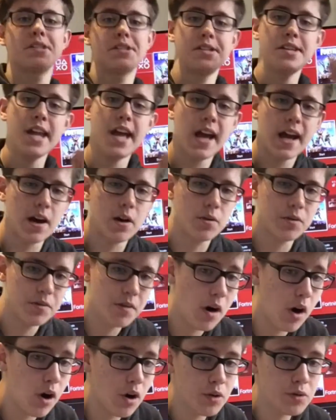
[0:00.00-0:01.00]
Now,
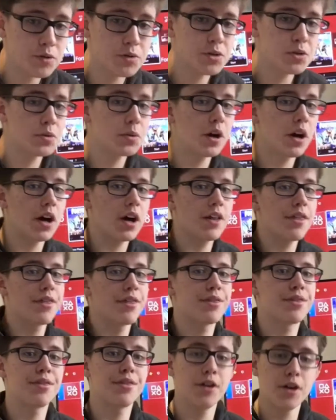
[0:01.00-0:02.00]
on to our
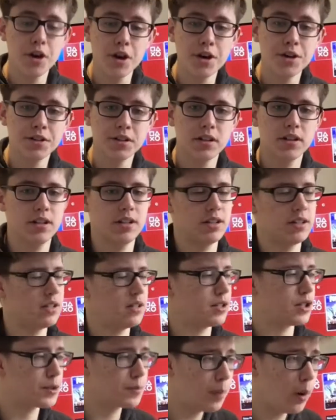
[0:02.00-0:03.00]
third
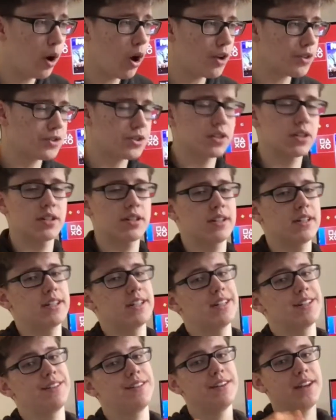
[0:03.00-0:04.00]
spot.
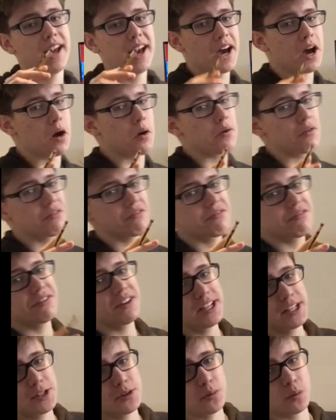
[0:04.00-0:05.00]
Now,
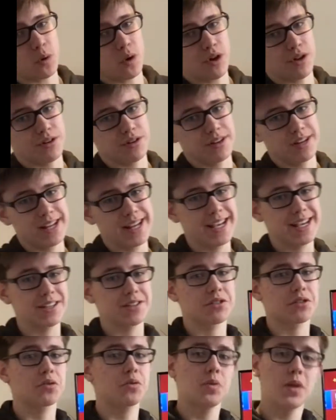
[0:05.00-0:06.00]
this one
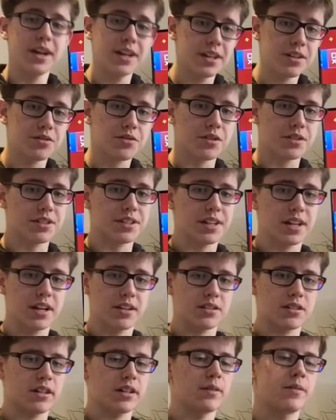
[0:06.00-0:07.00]
is quite interesting,
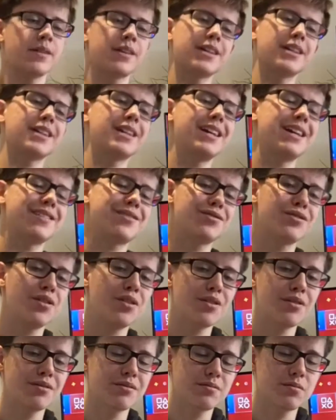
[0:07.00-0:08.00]
actually. It's
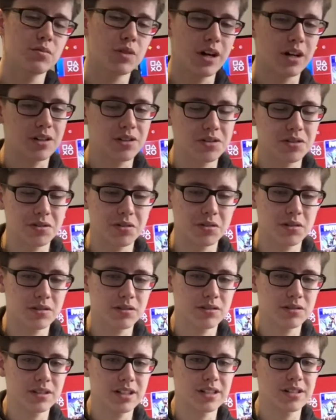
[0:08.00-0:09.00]
not, well,
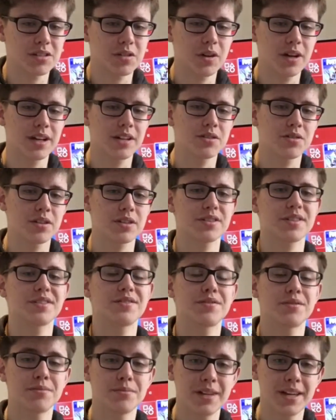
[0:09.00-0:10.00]
it's quite interesting
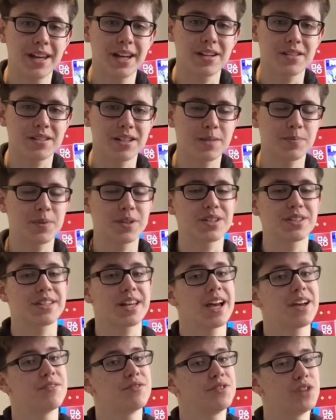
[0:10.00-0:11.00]
for me, actually, because
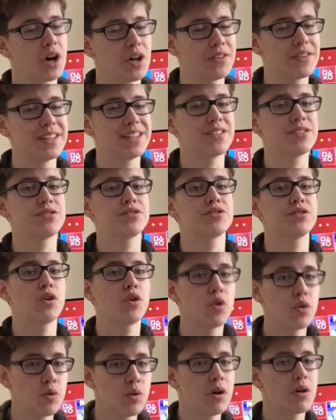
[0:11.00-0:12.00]
I have done this
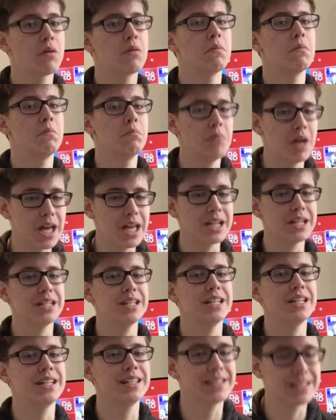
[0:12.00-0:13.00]
so
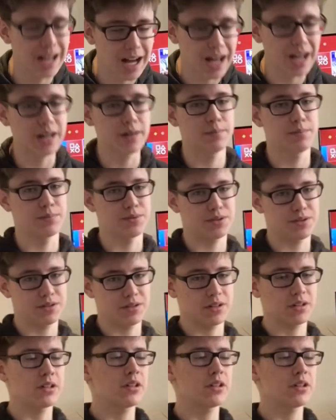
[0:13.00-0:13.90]
many times.